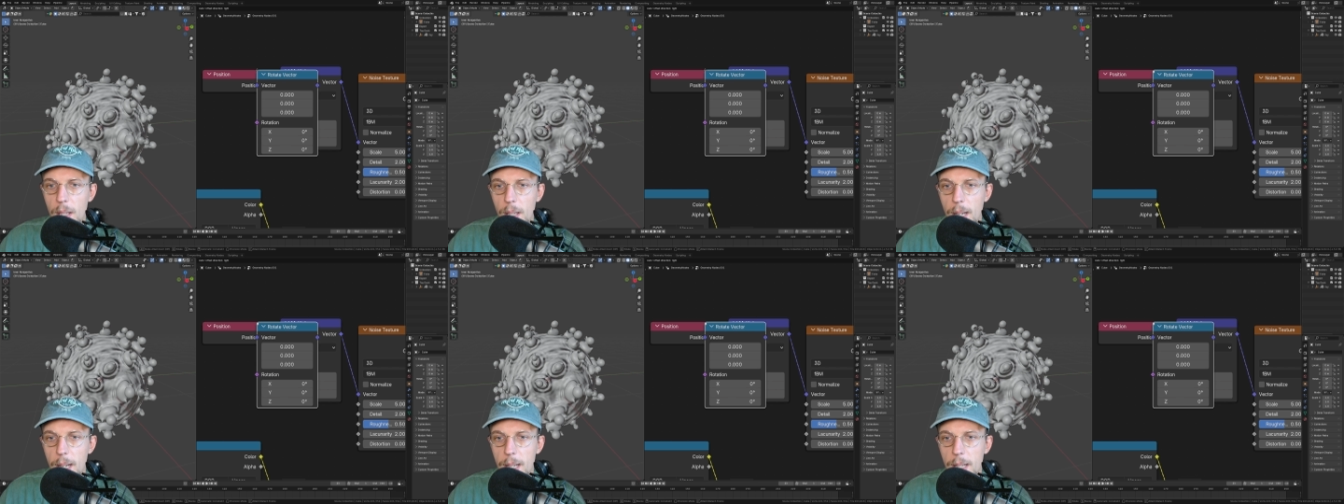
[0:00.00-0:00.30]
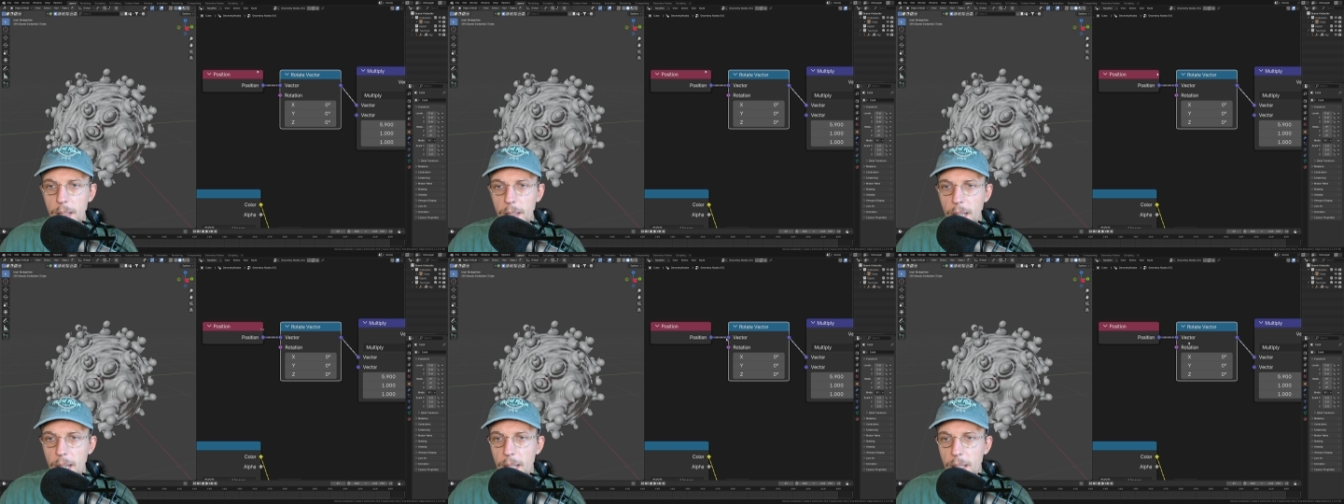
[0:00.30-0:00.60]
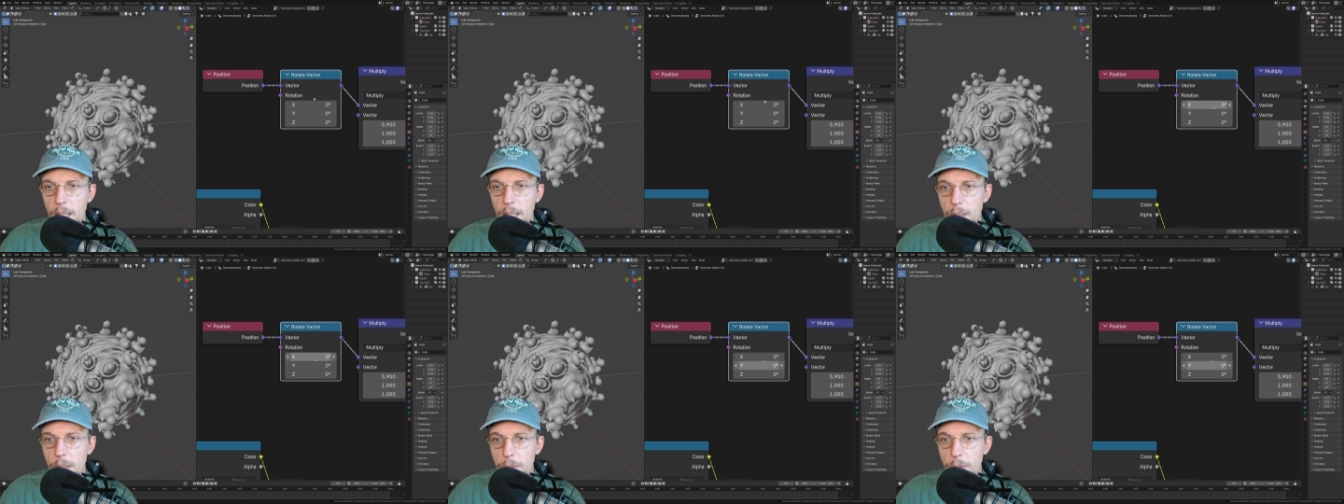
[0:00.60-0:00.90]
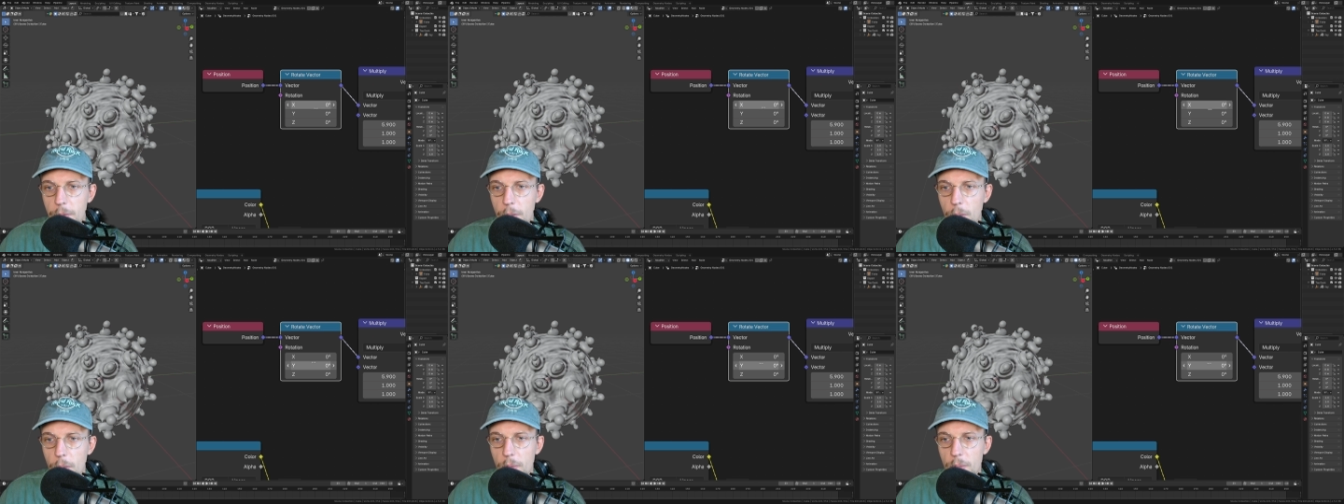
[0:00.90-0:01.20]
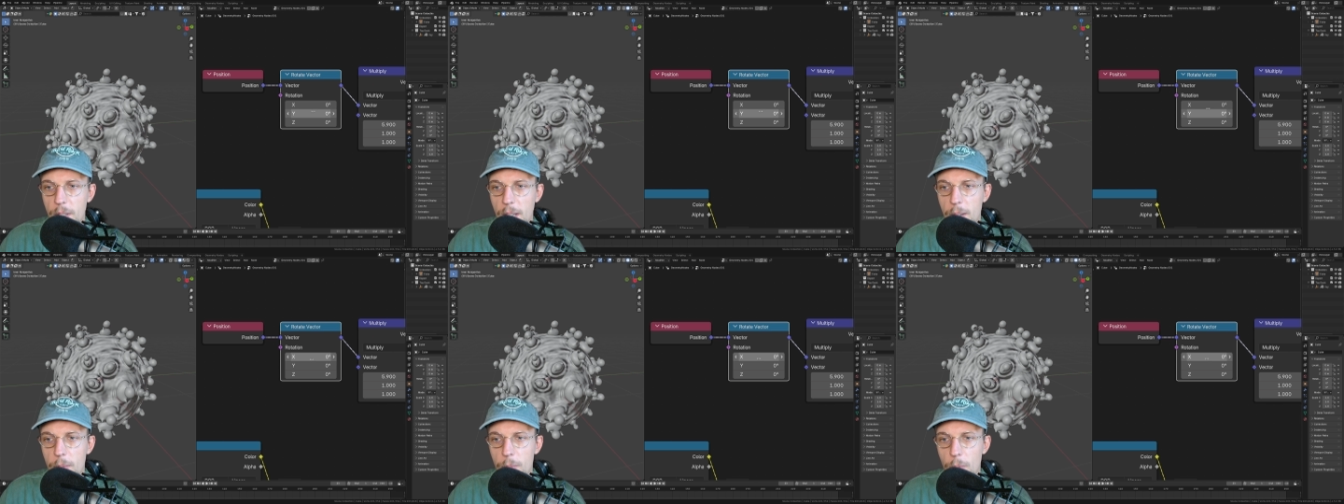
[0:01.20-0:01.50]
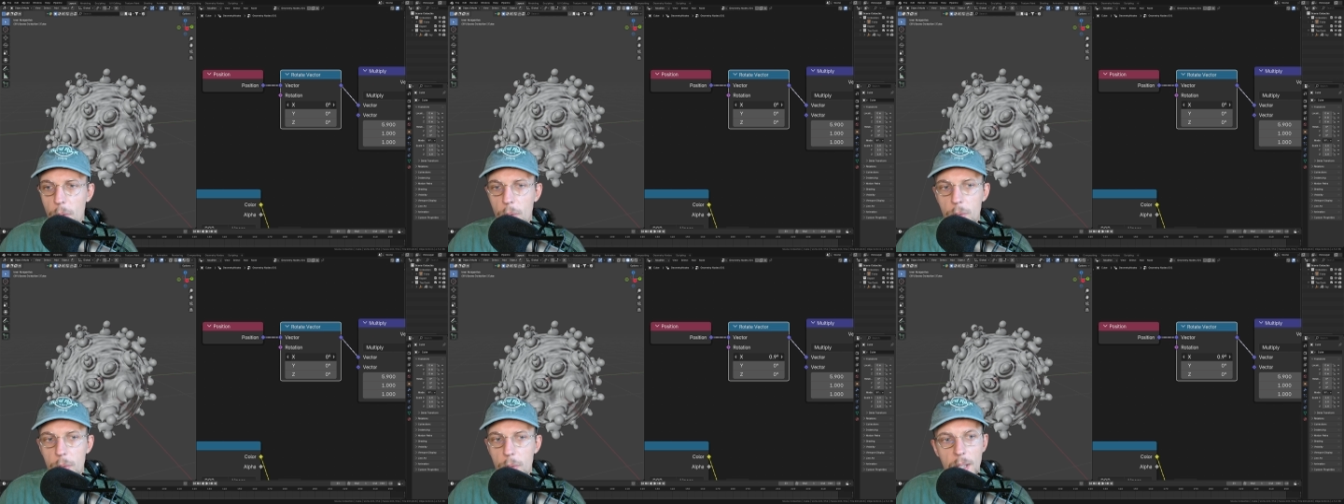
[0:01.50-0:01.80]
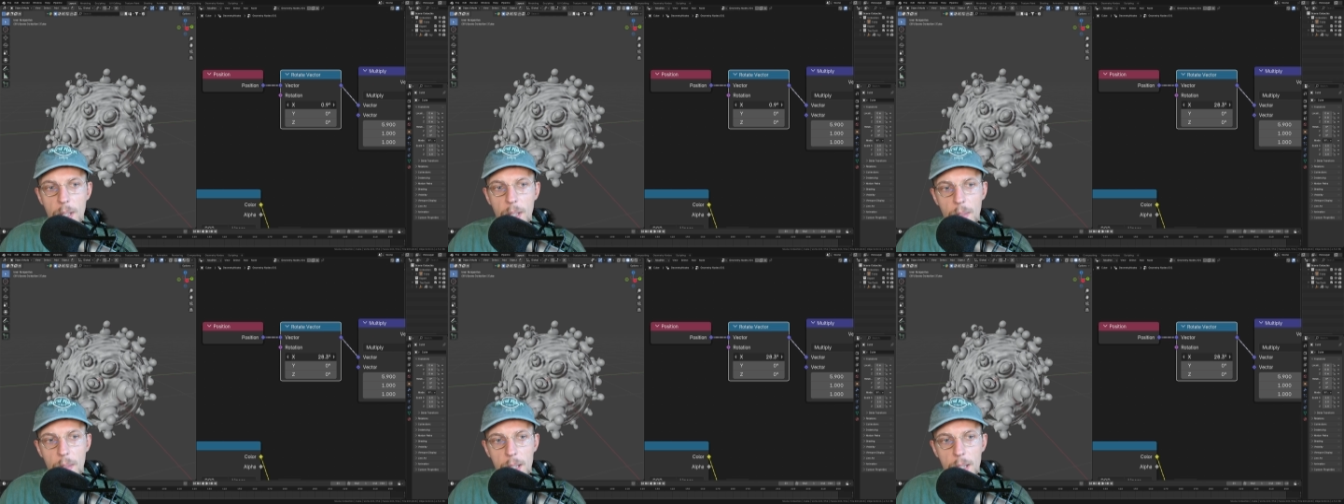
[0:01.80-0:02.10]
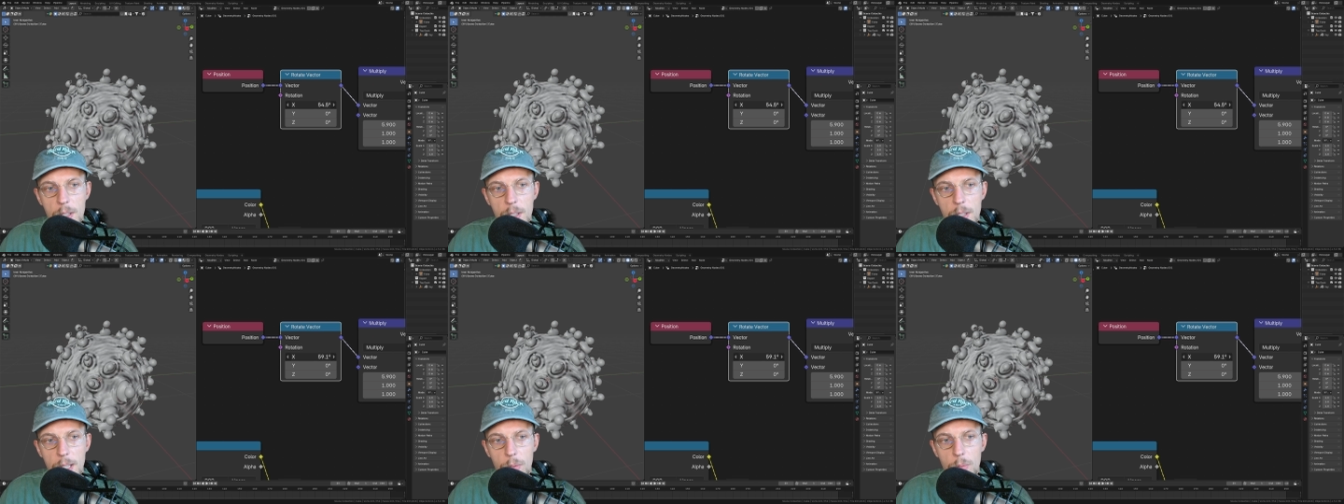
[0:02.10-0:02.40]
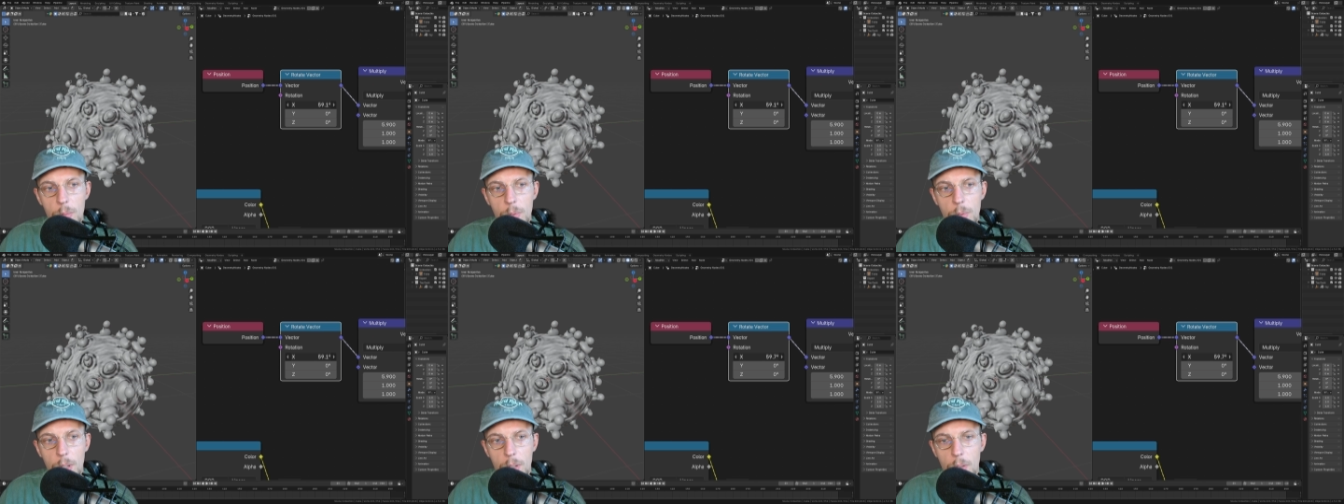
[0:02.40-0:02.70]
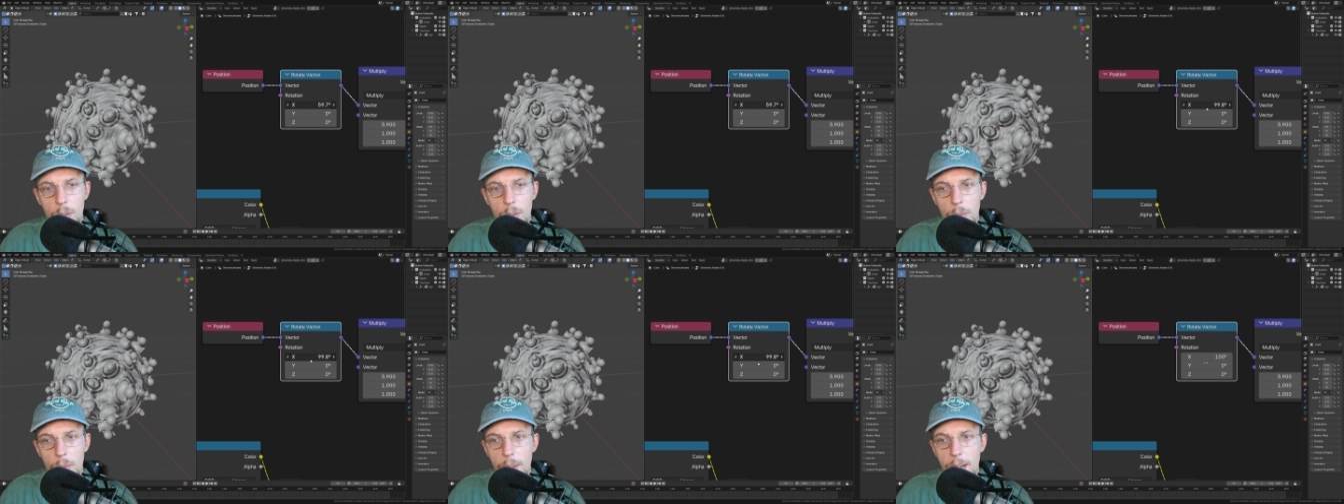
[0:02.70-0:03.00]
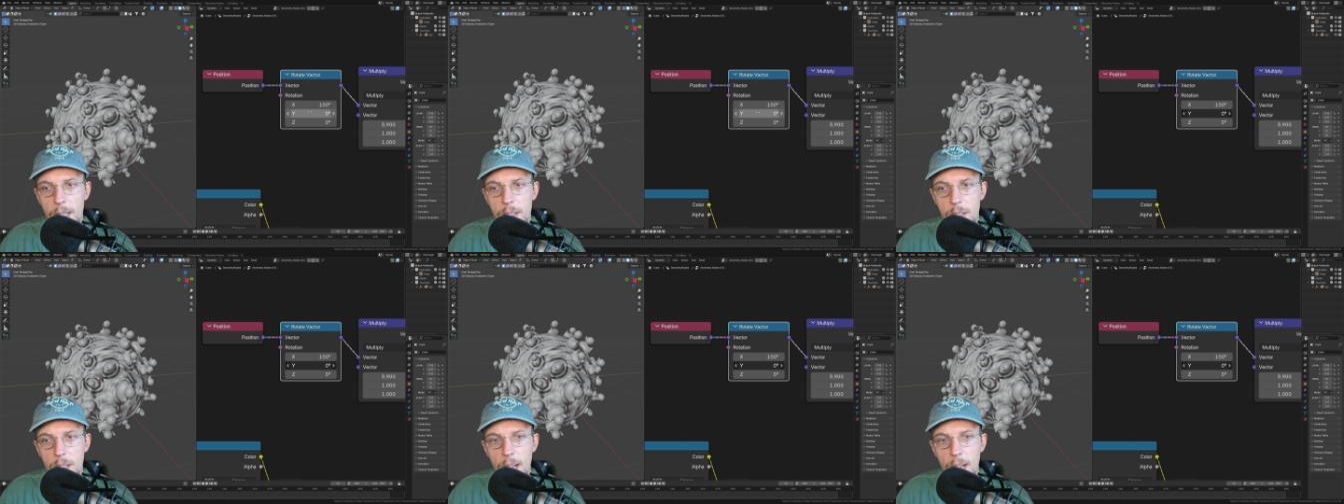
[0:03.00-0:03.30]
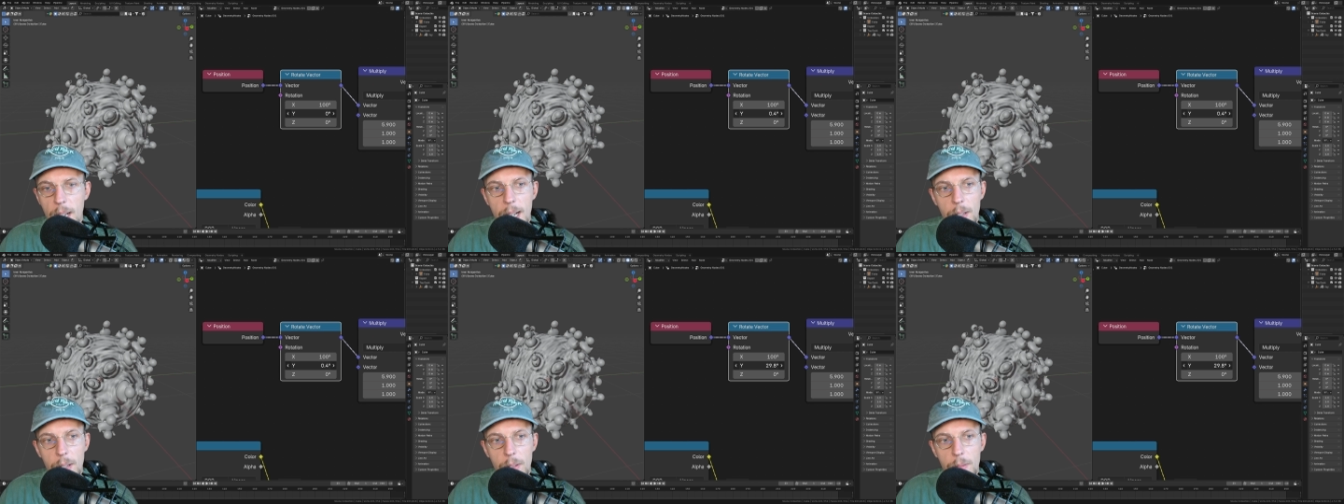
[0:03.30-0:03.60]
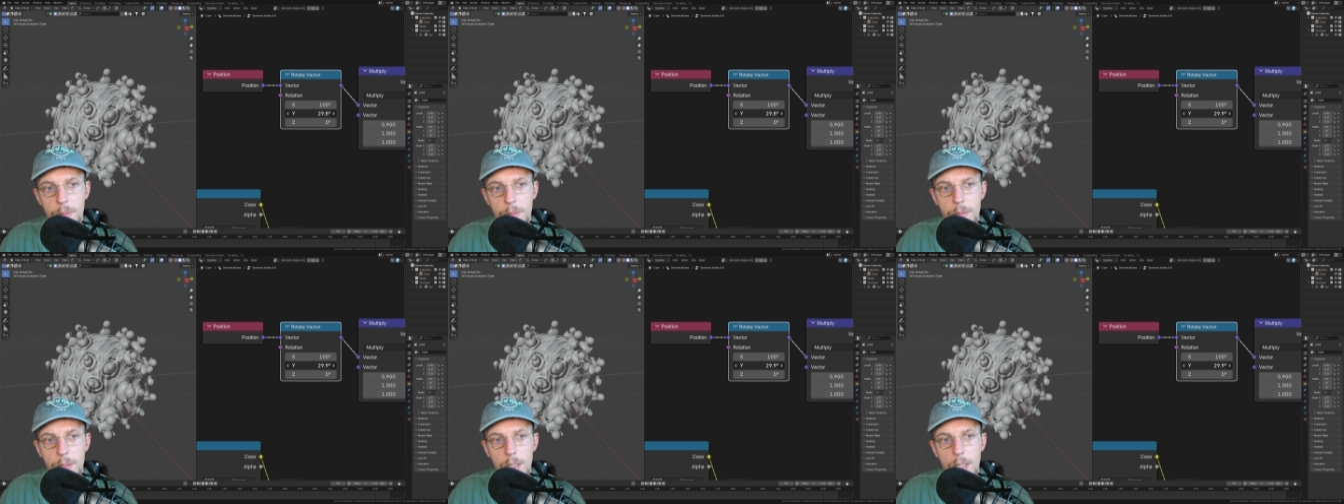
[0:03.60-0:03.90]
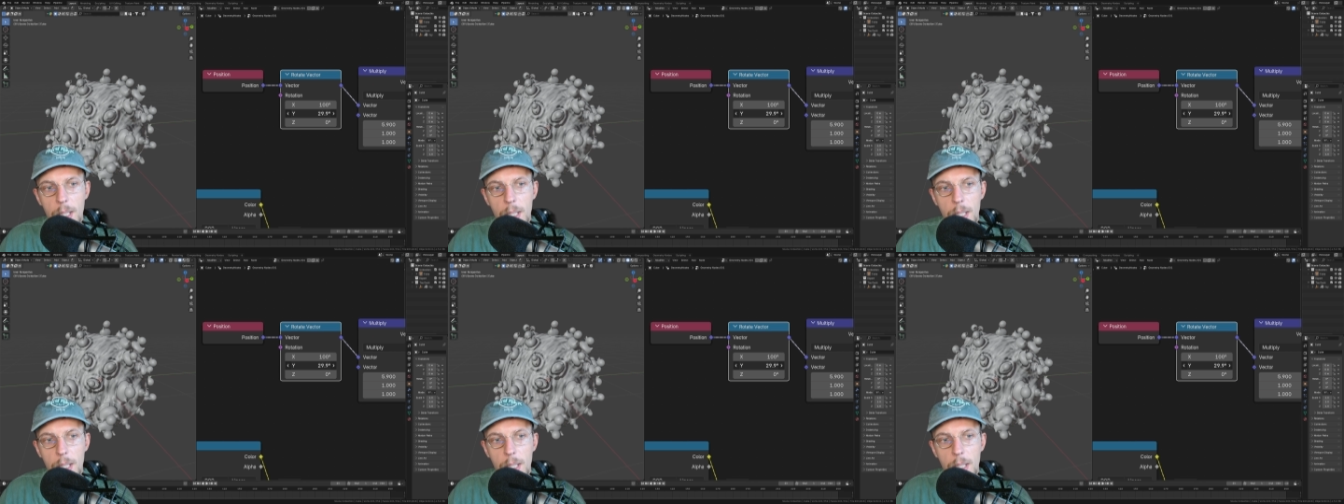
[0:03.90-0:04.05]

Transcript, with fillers: And add that in front and rotate this into the correct kind of